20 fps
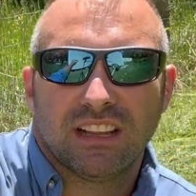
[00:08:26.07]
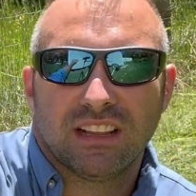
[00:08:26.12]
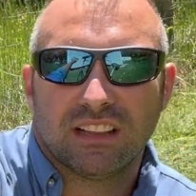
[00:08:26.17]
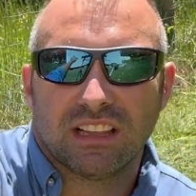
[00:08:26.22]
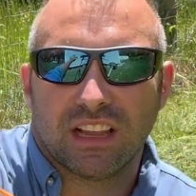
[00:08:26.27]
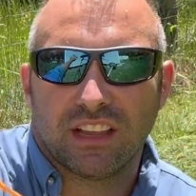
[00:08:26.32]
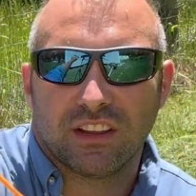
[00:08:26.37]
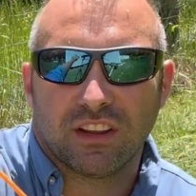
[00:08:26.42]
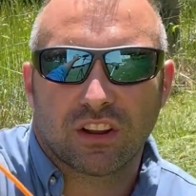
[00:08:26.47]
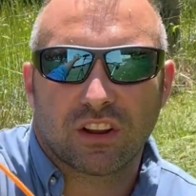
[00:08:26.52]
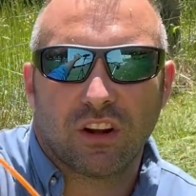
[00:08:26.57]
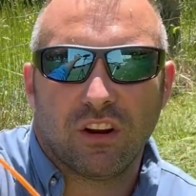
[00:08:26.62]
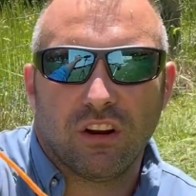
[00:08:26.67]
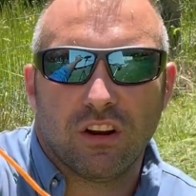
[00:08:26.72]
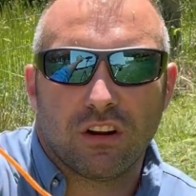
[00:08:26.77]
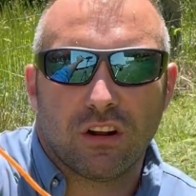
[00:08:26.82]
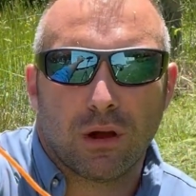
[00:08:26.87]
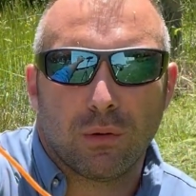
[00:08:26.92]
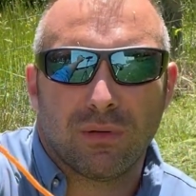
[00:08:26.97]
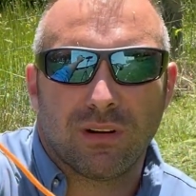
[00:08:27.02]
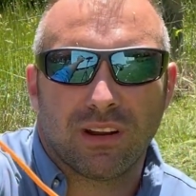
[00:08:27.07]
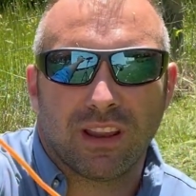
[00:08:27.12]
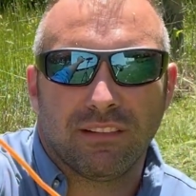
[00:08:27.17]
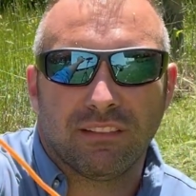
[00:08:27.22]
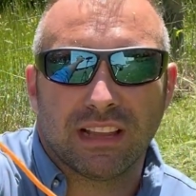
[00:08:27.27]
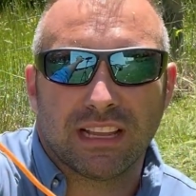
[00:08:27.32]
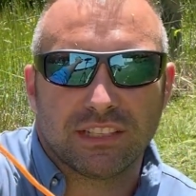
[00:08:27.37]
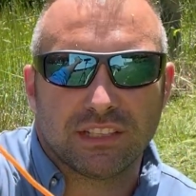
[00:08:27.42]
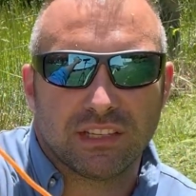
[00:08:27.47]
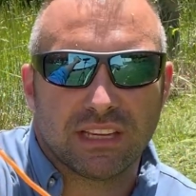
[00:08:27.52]
Now your guard on won't even
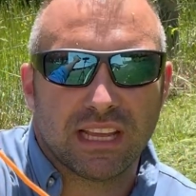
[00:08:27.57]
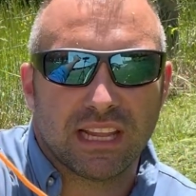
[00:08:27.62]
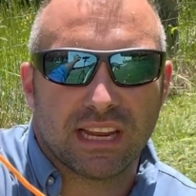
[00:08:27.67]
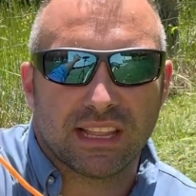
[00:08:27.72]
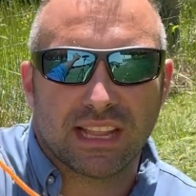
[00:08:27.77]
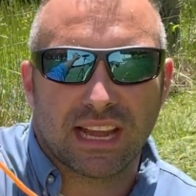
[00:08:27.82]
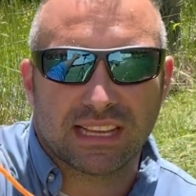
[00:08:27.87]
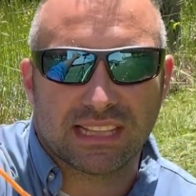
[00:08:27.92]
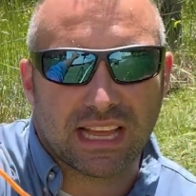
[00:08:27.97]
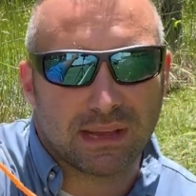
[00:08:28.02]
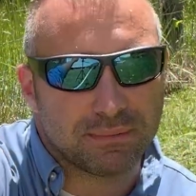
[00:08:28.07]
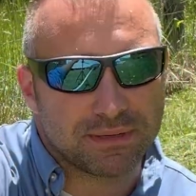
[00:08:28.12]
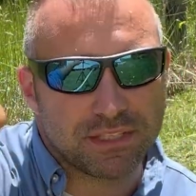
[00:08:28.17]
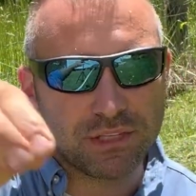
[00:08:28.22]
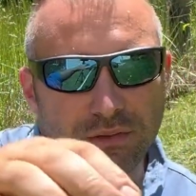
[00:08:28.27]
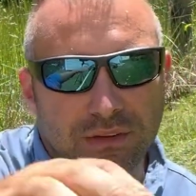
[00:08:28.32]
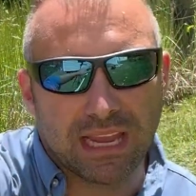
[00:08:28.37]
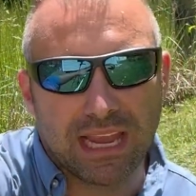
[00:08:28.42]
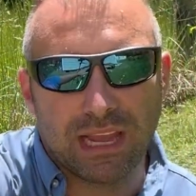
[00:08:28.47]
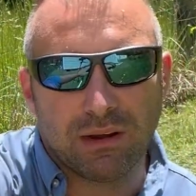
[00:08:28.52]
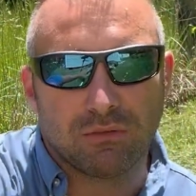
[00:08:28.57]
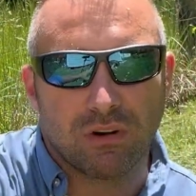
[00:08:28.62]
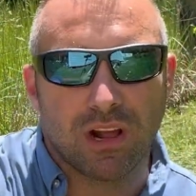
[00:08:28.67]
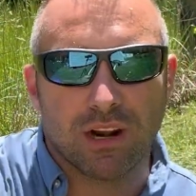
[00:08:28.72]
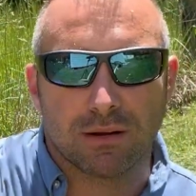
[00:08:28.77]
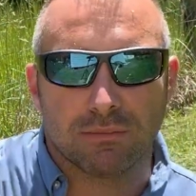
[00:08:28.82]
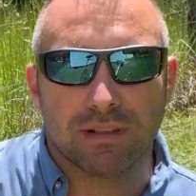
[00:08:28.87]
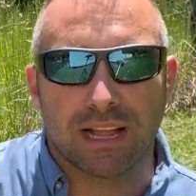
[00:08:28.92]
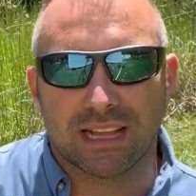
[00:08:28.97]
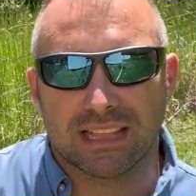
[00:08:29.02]
let you get it like that, but you can run
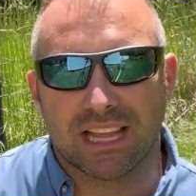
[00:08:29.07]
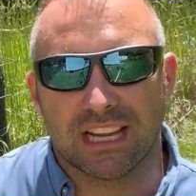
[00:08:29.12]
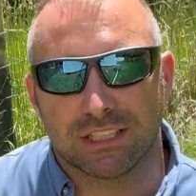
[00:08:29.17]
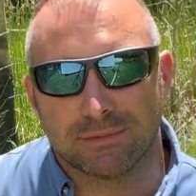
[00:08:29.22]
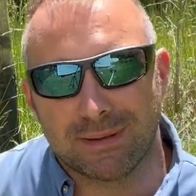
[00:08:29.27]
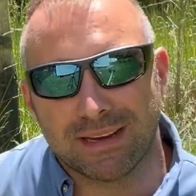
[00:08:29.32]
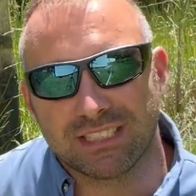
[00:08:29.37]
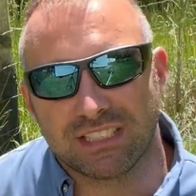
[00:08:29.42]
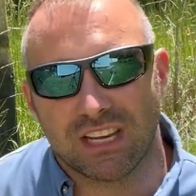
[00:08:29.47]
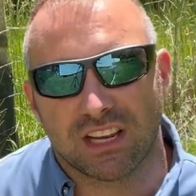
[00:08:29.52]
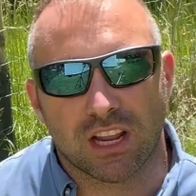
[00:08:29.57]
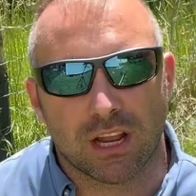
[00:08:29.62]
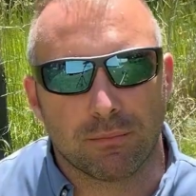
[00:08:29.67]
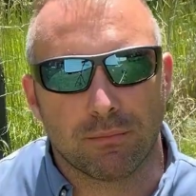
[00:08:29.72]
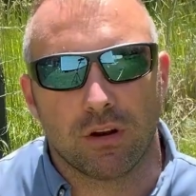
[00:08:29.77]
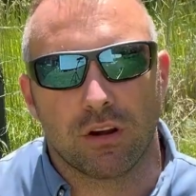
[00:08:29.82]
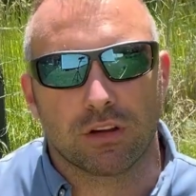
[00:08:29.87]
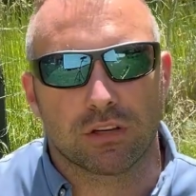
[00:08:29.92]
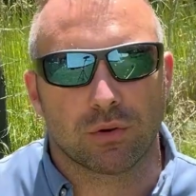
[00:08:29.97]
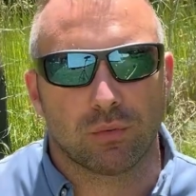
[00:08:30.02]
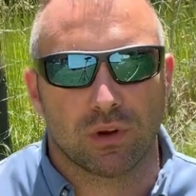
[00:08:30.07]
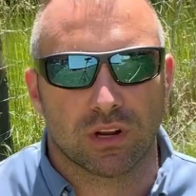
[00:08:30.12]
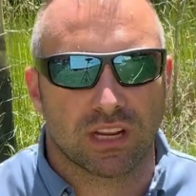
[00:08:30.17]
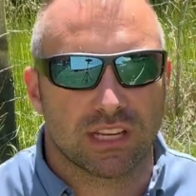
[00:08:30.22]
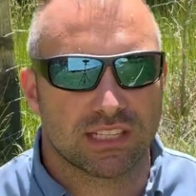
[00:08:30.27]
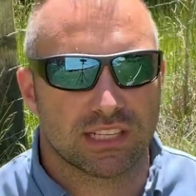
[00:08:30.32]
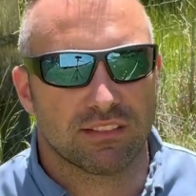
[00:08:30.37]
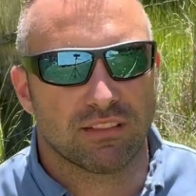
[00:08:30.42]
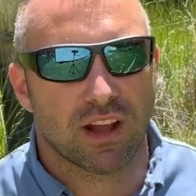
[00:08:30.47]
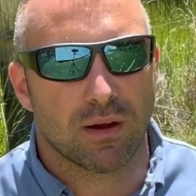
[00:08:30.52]
them like that, especially a commercial one,
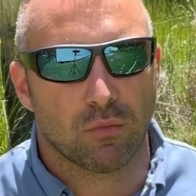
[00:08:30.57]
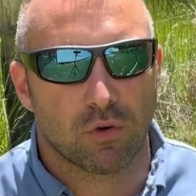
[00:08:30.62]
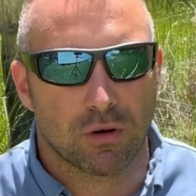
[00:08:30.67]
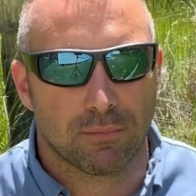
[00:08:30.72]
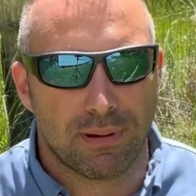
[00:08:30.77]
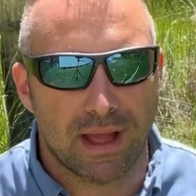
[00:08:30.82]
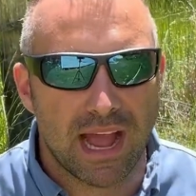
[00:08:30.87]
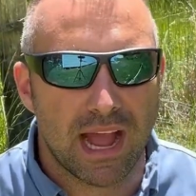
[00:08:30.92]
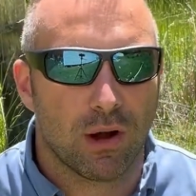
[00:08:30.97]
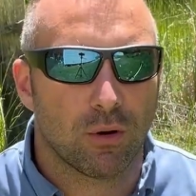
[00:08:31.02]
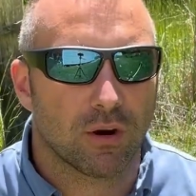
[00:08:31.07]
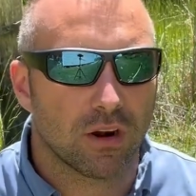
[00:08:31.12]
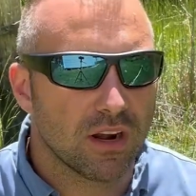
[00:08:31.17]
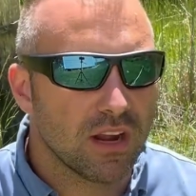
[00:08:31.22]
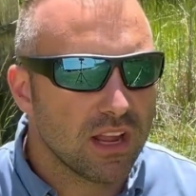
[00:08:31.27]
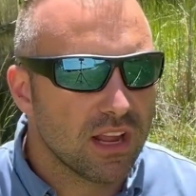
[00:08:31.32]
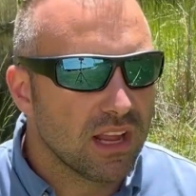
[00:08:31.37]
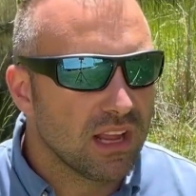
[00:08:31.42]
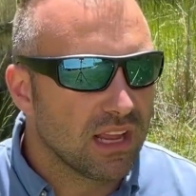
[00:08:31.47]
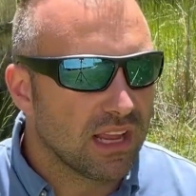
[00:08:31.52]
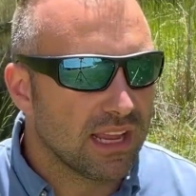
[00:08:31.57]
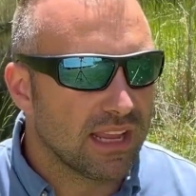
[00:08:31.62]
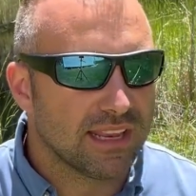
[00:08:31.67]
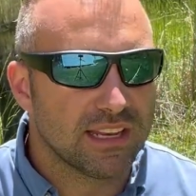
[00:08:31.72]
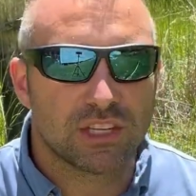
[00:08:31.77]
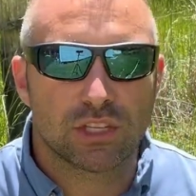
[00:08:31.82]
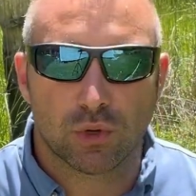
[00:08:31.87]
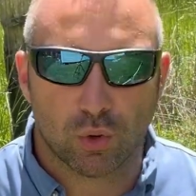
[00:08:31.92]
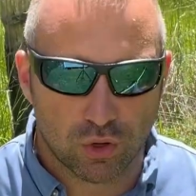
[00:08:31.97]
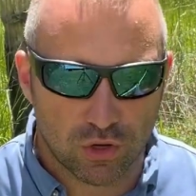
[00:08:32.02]
because they've got more power in
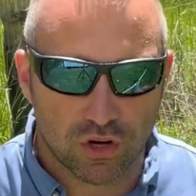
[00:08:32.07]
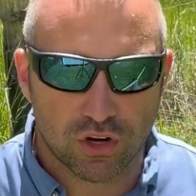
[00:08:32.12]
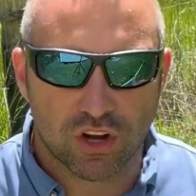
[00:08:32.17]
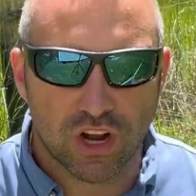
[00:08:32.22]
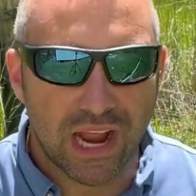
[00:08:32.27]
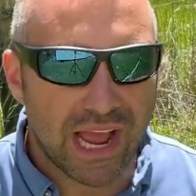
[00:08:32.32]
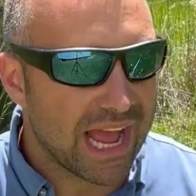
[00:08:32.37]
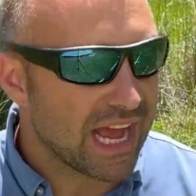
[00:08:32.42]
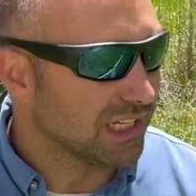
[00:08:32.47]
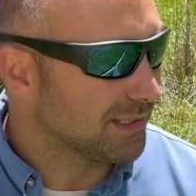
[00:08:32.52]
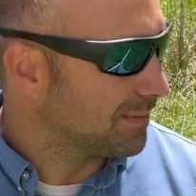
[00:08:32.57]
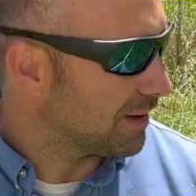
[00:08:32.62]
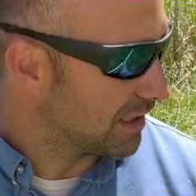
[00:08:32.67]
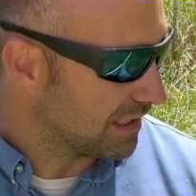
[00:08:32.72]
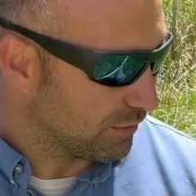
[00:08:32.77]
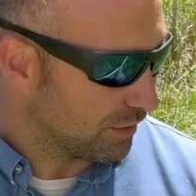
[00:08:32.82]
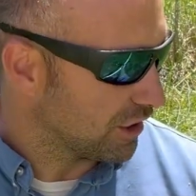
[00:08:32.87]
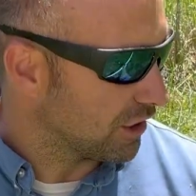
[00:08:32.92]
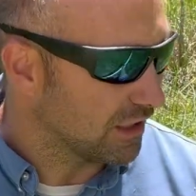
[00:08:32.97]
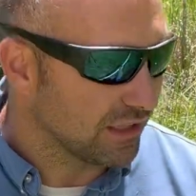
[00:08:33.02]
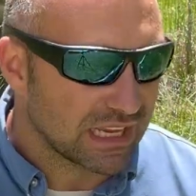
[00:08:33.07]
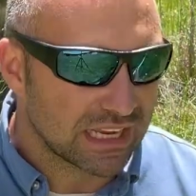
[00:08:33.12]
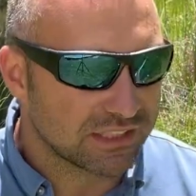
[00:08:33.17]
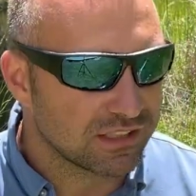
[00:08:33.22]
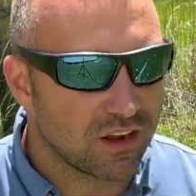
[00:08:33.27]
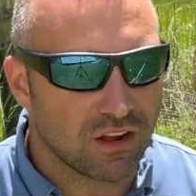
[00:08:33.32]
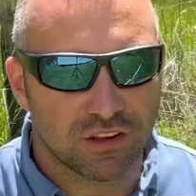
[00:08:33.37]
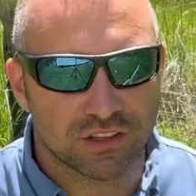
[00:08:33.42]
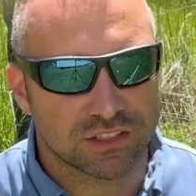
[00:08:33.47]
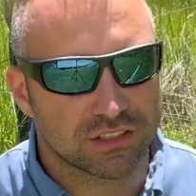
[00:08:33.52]
shorter grass. But when you're in that
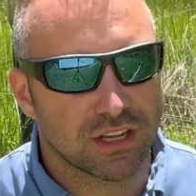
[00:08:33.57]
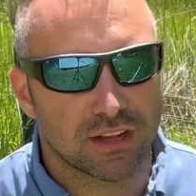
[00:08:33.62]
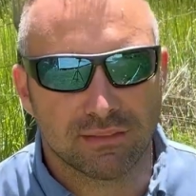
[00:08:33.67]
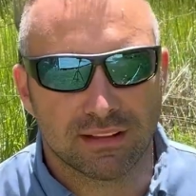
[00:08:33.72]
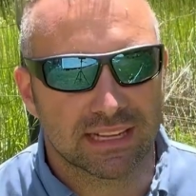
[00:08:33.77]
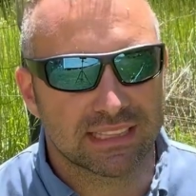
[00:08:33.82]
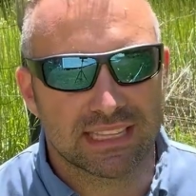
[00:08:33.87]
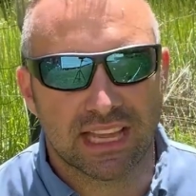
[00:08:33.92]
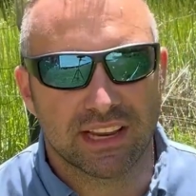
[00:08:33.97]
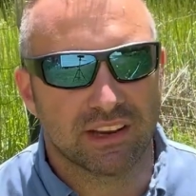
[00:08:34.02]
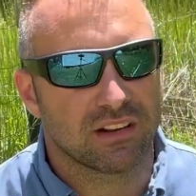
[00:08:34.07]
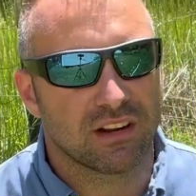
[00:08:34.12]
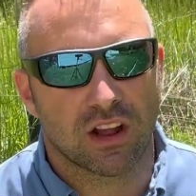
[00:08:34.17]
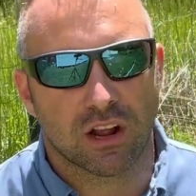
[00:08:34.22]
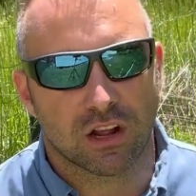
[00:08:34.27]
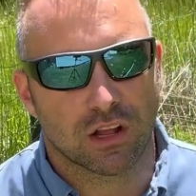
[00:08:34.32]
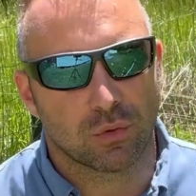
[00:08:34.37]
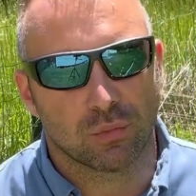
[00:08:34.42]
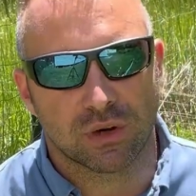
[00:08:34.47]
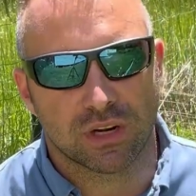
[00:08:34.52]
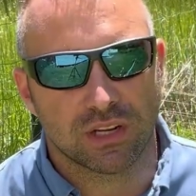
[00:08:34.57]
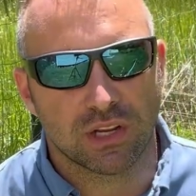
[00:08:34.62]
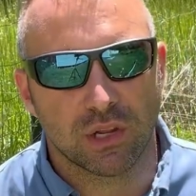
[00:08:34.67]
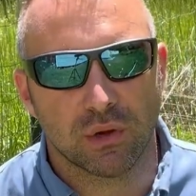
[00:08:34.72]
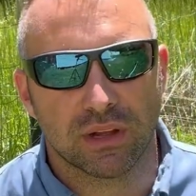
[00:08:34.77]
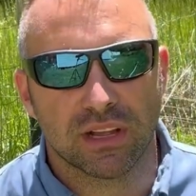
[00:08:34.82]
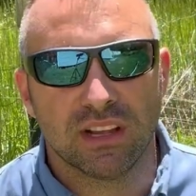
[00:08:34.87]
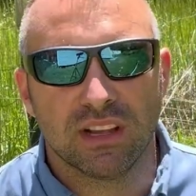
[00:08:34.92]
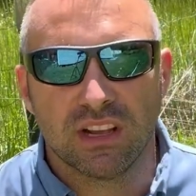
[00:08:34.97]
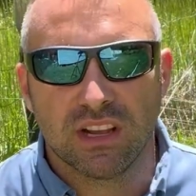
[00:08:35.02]
taller stuff like that, you're not going to want to do
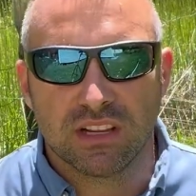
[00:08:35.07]
it.